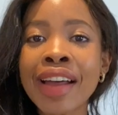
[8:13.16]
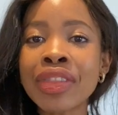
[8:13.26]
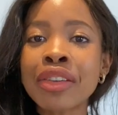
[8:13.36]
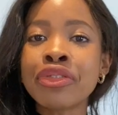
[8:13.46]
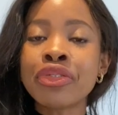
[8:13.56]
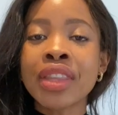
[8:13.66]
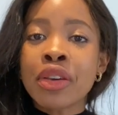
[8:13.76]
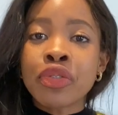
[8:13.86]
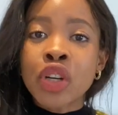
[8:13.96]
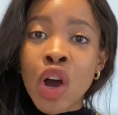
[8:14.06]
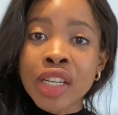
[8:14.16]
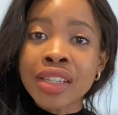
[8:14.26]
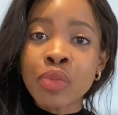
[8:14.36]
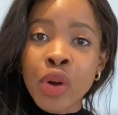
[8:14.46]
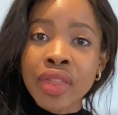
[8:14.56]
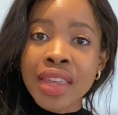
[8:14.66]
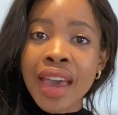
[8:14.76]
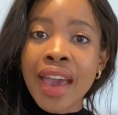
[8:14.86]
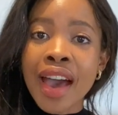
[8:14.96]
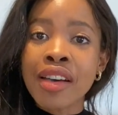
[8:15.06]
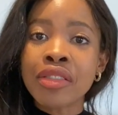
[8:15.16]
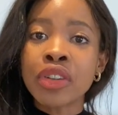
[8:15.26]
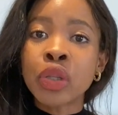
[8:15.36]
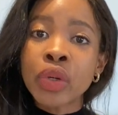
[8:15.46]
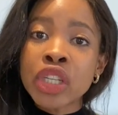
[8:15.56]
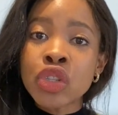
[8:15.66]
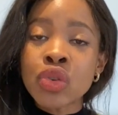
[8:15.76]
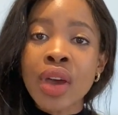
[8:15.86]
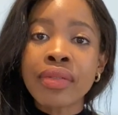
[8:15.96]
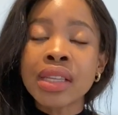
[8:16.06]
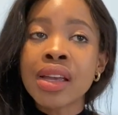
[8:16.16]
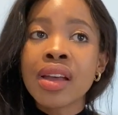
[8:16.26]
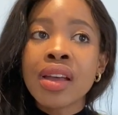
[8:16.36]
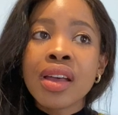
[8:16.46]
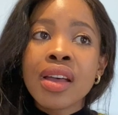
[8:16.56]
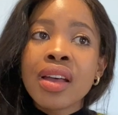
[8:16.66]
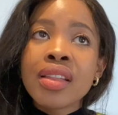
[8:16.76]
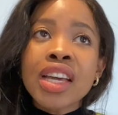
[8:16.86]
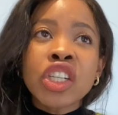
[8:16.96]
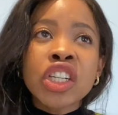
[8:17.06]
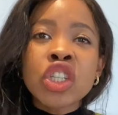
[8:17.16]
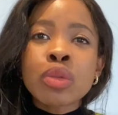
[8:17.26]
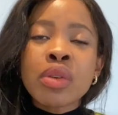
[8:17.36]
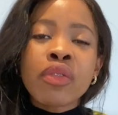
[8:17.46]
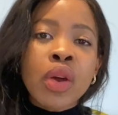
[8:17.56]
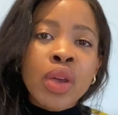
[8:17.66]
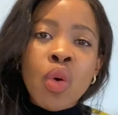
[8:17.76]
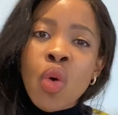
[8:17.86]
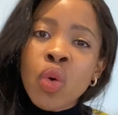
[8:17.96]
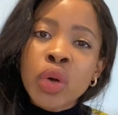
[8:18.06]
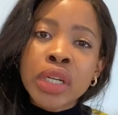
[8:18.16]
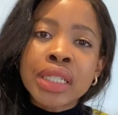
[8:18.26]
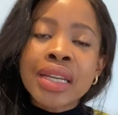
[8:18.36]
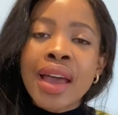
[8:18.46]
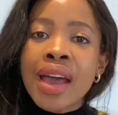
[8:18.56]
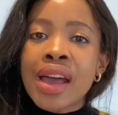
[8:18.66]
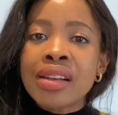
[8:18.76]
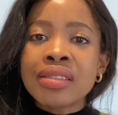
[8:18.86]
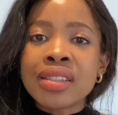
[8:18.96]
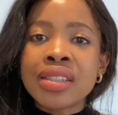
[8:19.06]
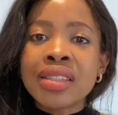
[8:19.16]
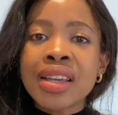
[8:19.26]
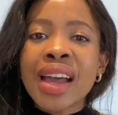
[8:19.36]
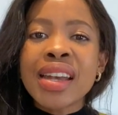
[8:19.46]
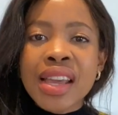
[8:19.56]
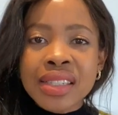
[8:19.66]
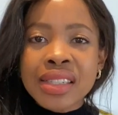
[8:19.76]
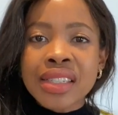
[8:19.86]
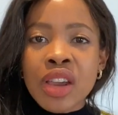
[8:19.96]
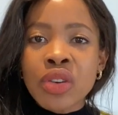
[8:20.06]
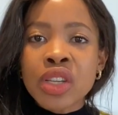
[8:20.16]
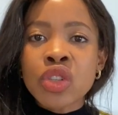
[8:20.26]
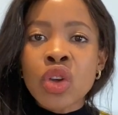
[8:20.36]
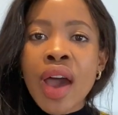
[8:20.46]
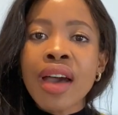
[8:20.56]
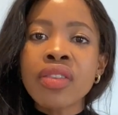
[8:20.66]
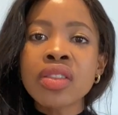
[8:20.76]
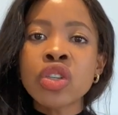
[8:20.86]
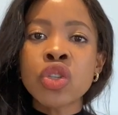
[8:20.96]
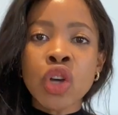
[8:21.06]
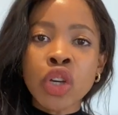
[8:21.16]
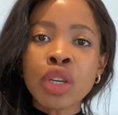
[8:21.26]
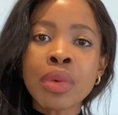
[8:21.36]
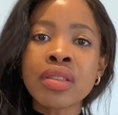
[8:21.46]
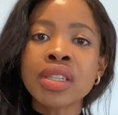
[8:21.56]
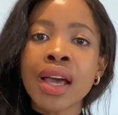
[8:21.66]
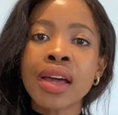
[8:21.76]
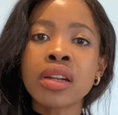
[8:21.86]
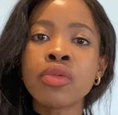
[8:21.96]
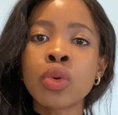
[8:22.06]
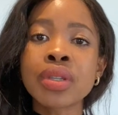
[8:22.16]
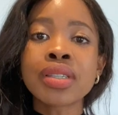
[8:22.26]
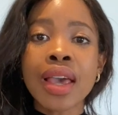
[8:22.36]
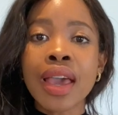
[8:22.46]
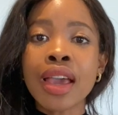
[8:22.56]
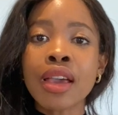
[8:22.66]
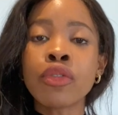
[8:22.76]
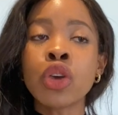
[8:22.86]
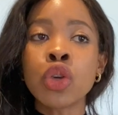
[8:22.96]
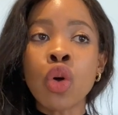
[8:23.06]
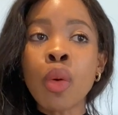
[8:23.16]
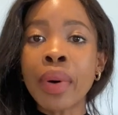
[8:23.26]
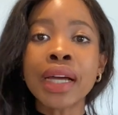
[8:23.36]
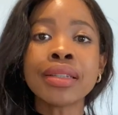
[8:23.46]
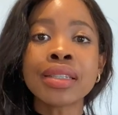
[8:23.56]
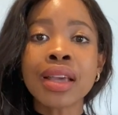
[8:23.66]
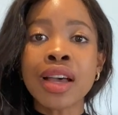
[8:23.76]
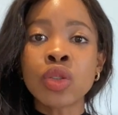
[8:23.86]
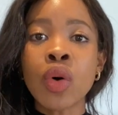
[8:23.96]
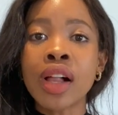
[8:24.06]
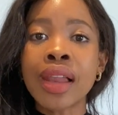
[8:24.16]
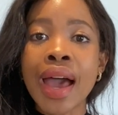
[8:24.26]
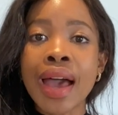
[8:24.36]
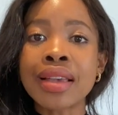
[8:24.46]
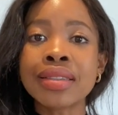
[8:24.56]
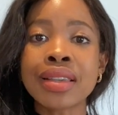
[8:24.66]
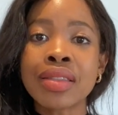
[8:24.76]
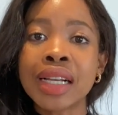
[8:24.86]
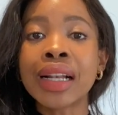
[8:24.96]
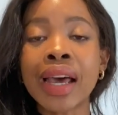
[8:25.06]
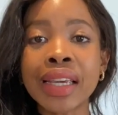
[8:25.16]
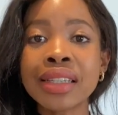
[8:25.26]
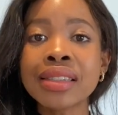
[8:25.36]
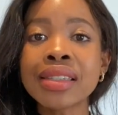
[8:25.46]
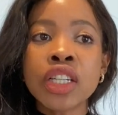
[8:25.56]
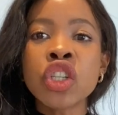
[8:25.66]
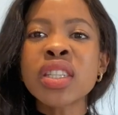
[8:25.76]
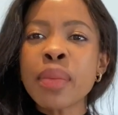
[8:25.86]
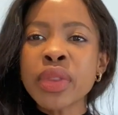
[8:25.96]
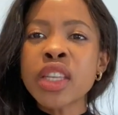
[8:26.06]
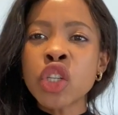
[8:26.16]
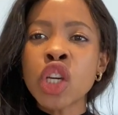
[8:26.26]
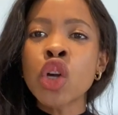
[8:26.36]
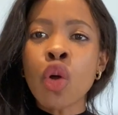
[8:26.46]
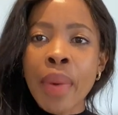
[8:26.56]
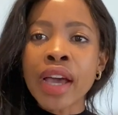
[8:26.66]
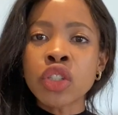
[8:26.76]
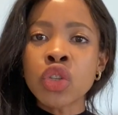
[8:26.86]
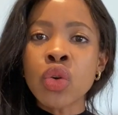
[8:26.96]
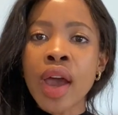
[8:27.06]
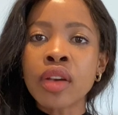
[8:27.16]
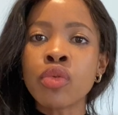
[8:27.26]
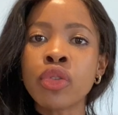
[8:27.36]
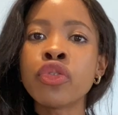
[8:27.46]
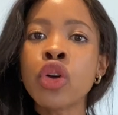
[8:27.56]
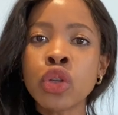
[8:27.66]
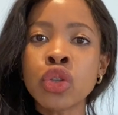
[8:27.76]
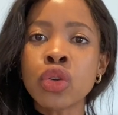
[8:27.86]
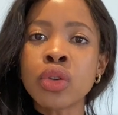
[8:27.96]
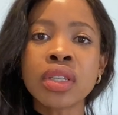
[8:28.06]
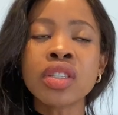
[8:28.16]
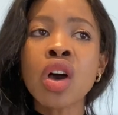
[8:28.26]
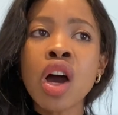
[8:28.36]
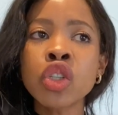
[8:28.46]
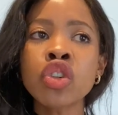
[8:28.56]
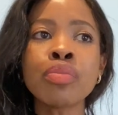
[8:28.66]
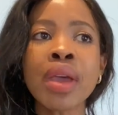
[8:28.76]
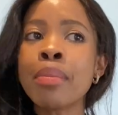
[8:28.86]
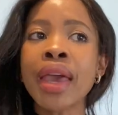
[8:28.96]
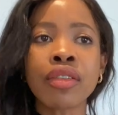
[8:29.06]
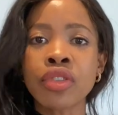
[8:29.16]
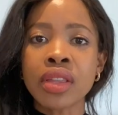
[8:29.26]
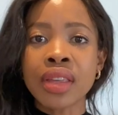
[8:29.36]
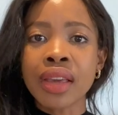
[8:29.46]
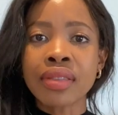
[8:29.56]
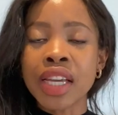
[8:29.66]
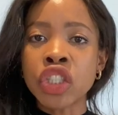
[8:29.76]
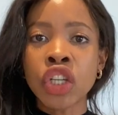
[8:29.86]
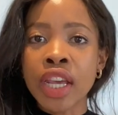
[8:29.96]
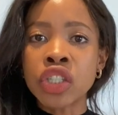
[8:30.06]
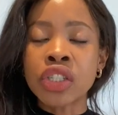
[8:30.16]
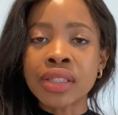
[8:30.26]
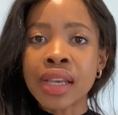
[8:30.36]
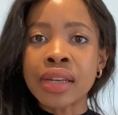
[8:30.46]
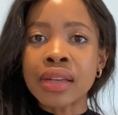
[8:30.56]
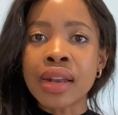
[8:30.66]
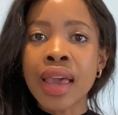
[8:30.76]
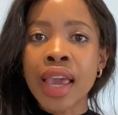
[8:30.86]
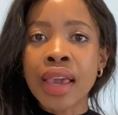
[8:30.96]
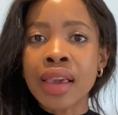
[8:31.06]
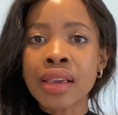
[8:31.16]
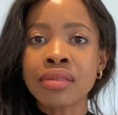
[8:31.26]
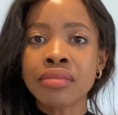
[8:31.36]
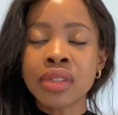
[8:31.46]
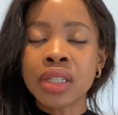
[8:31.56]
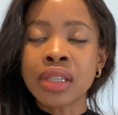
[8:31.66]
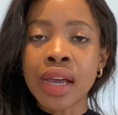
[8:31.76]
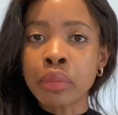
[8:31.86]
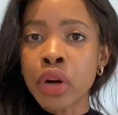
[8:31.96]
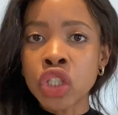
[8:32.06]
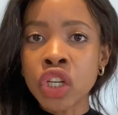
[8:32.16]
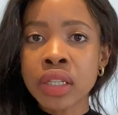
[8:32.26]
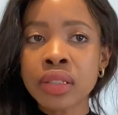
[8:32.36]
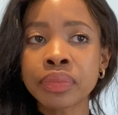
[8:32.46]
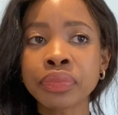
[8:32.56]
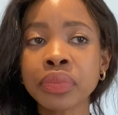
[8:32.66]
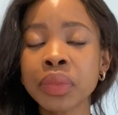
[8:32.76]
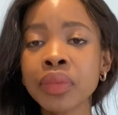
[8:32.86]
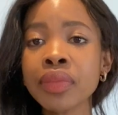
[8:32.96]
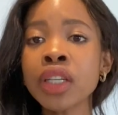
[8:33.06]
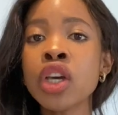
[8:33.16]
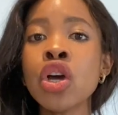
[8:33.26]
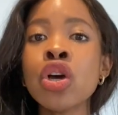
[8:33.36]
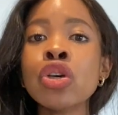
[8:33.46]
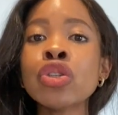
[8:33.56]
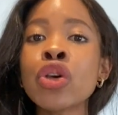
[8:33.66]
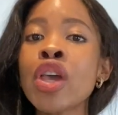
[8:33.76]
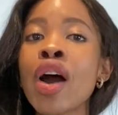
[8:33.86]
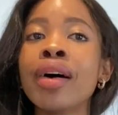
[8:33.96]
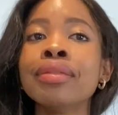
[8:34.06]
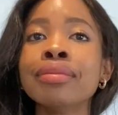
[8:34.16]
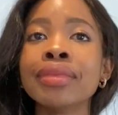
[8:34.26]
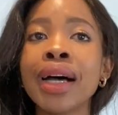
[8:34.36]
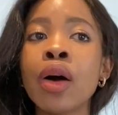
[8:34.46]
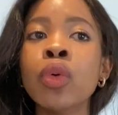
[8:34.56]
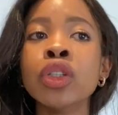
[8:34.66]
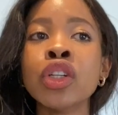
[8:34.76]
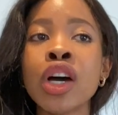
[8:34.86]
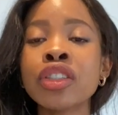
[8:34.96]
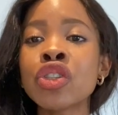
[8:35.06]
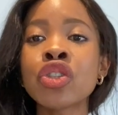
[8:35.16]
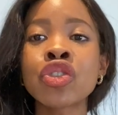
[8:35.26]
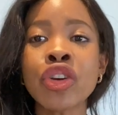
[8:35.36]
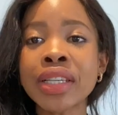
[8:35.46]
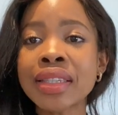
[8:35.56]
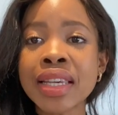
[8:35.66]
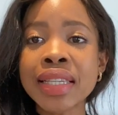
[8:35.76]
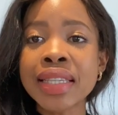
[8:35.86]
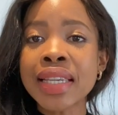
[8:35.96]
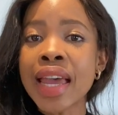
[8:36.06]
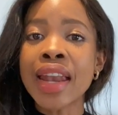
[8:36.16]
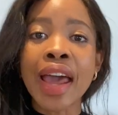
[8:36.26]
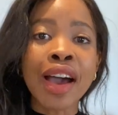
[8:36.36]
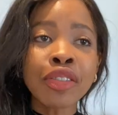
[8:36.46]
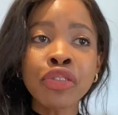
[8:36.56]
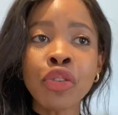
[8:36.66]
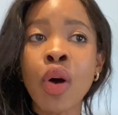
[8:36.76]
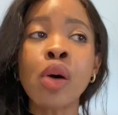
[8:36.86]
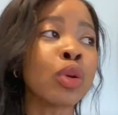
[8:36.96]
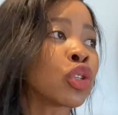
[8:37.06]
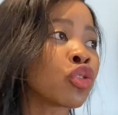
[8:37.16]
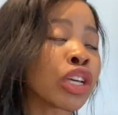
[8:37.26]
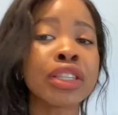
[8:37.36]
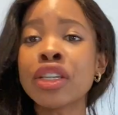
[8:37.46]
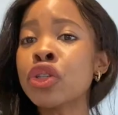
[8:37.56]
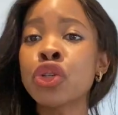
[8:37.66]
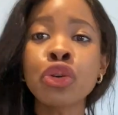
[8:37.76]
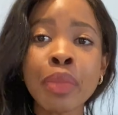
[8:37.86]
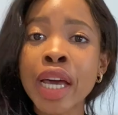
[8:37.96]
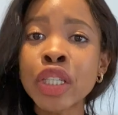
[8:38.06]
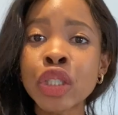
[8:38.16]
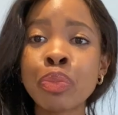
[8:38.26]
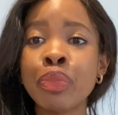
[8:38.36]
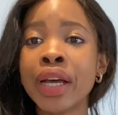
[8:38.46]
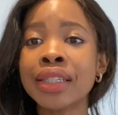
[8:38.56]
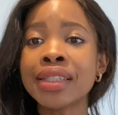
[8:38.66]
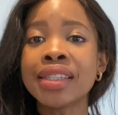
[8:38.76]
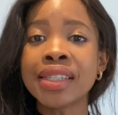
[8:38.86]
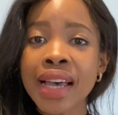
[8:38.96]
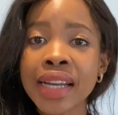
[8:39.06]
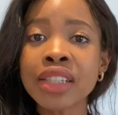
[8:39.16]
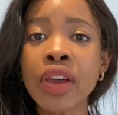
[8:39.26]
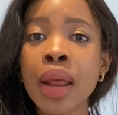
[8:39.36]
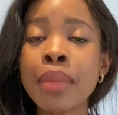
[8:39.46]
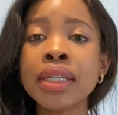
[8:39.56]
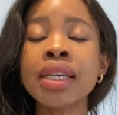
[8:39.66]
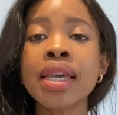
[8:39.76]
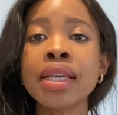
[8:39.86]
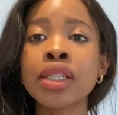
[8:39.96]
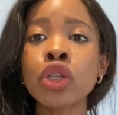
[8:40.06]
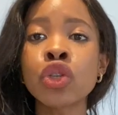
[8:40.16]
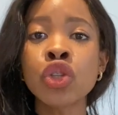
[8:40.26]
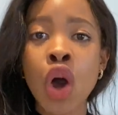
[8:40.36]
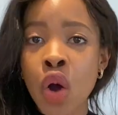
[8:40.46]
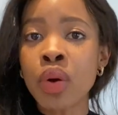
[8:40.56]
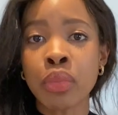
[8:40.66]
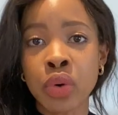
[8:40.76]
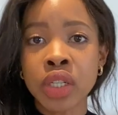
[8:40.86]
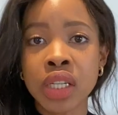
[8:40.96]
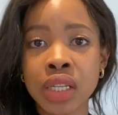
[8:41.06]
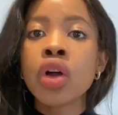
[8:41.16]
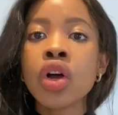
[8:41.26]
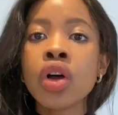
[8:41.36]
and they've forgotten what they have agreed to. And that can just be very awkward and unnecessary. So having this document kind of will save your butt as well as the client. It's just something that you can go back to and refer to, because it's hard to remember everything that changes in a design project. So yeah, I will not stress this enough, or I will stress it too much, but design development is so important.